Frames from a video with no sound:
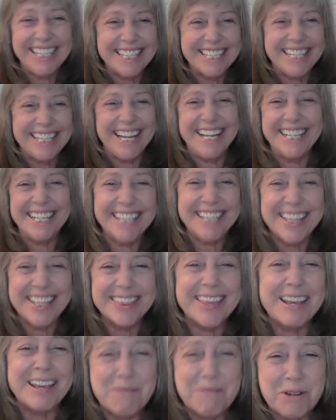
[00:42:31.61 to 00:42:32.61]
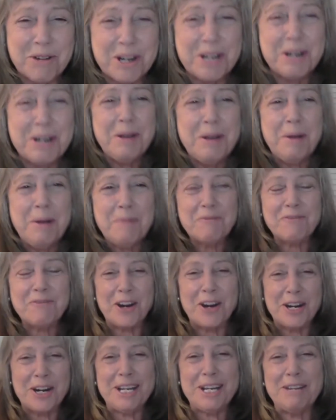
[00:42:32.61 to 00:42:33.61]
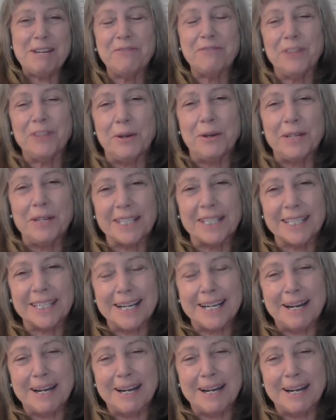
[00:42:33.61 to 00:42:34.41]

Saying that they weren't foreign influenced.